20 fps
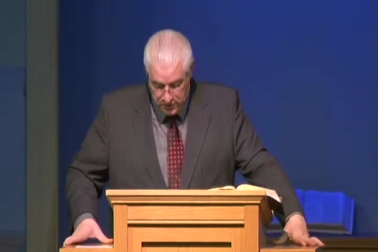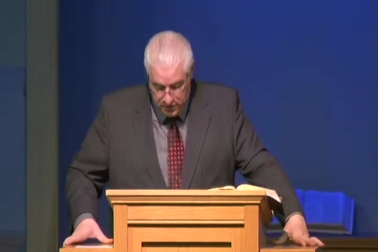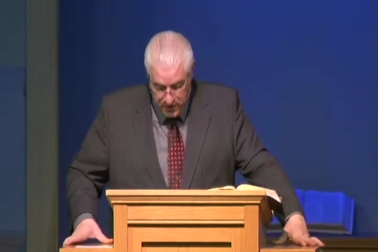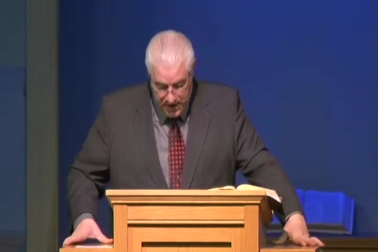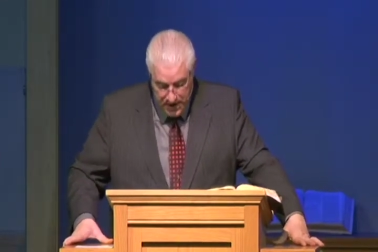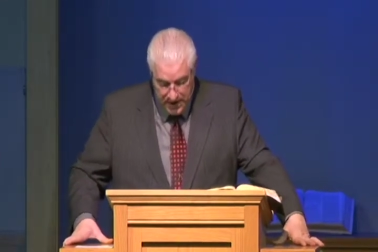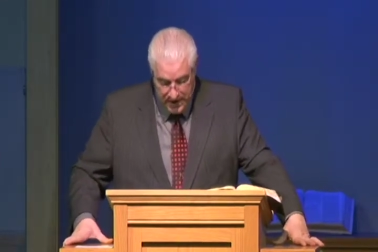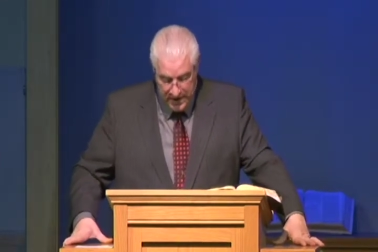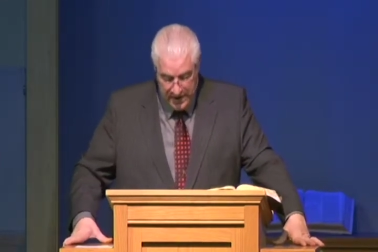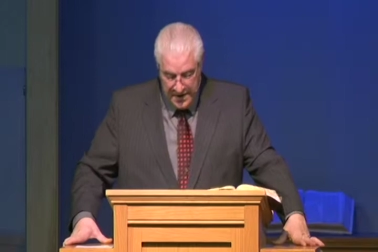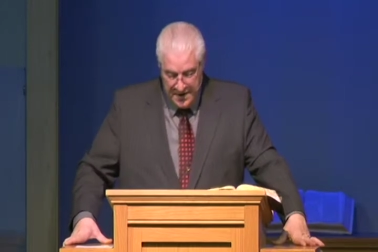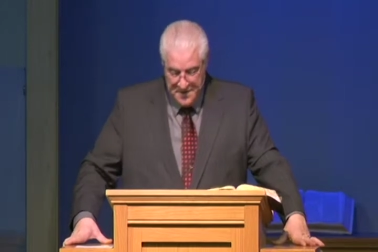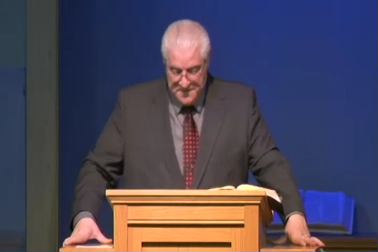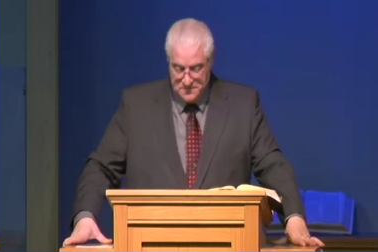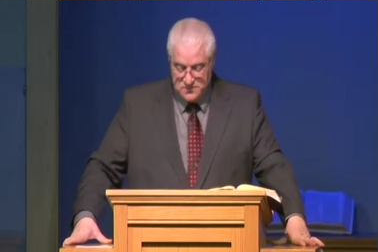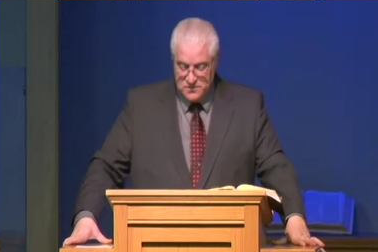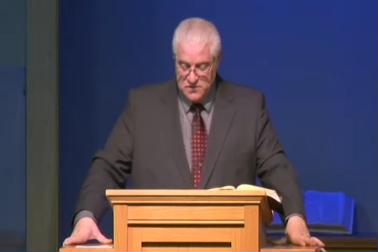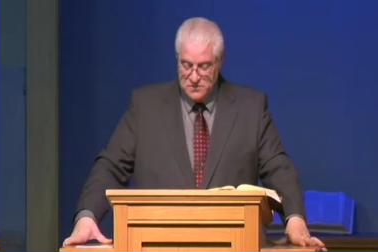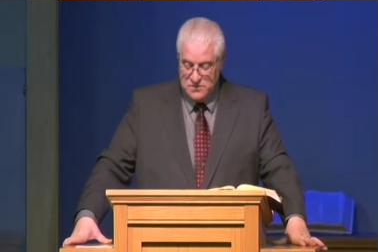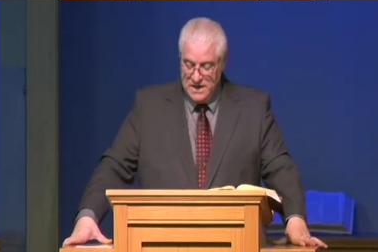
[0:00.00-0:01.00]
way
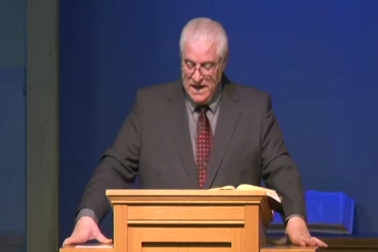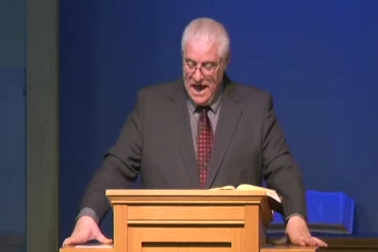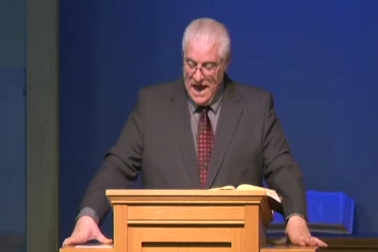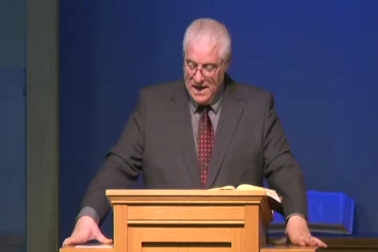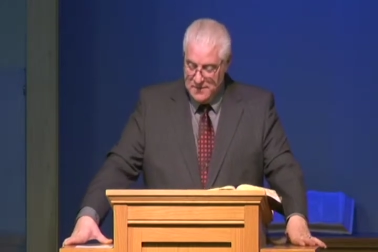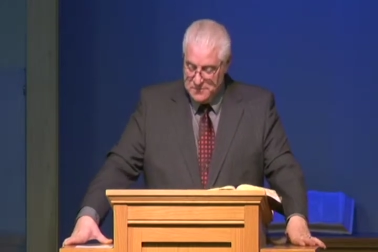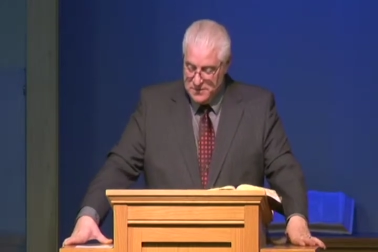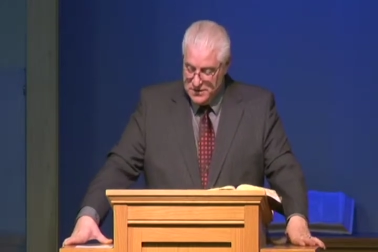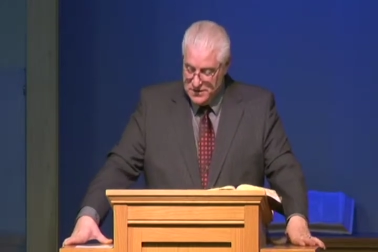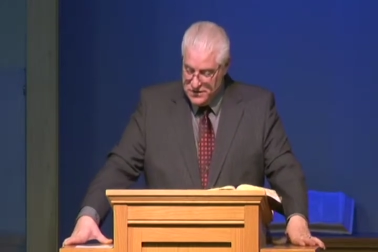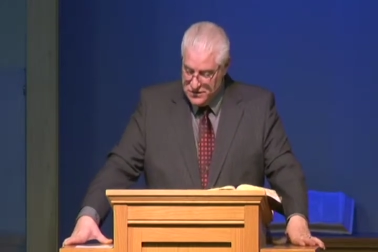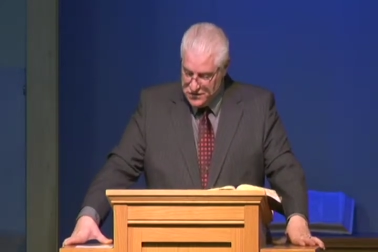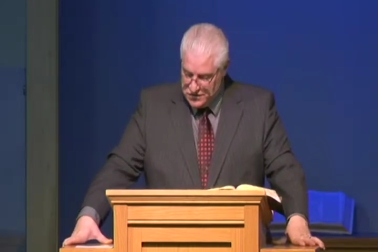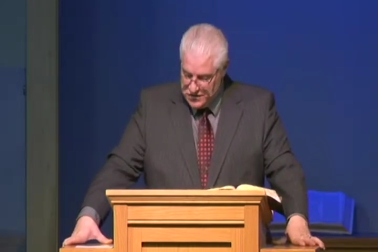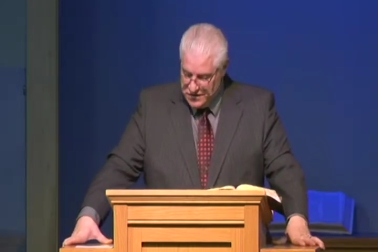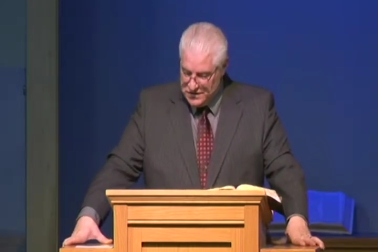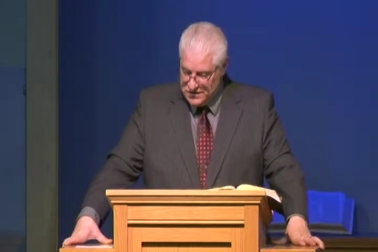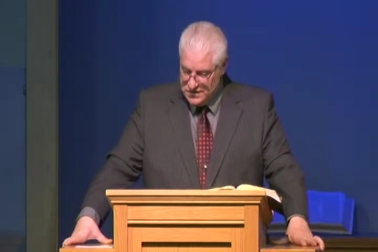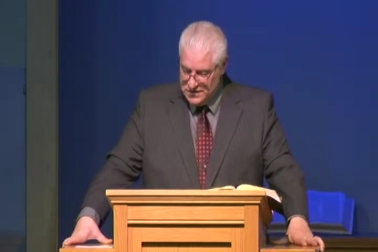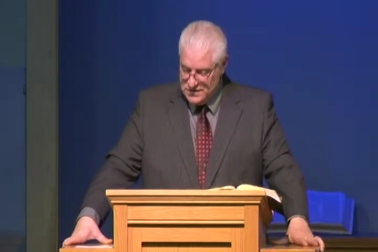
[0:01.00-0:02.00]
to be happy in
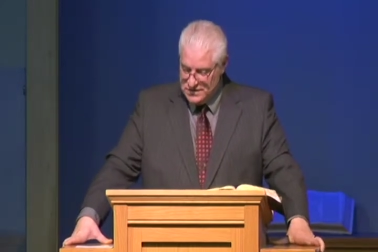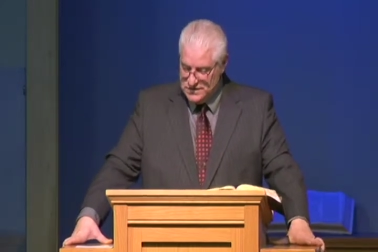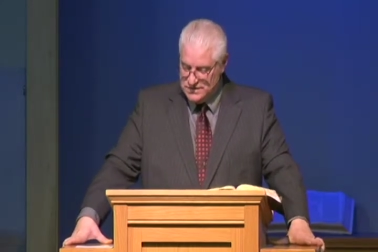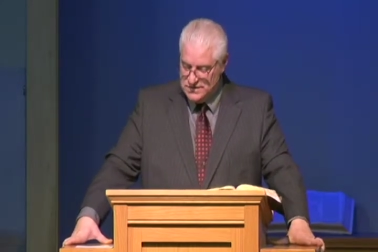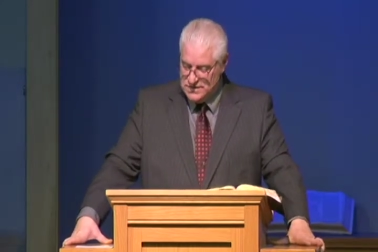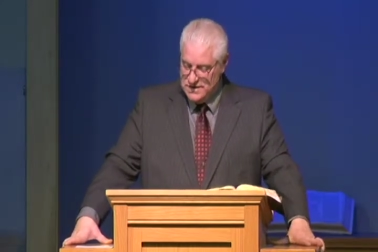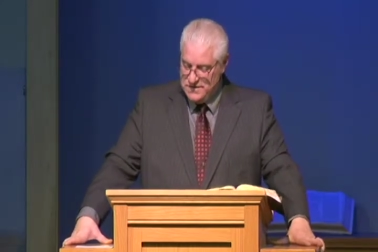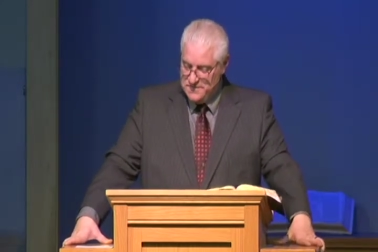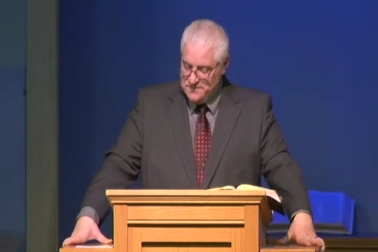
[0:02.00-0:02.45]
Jesus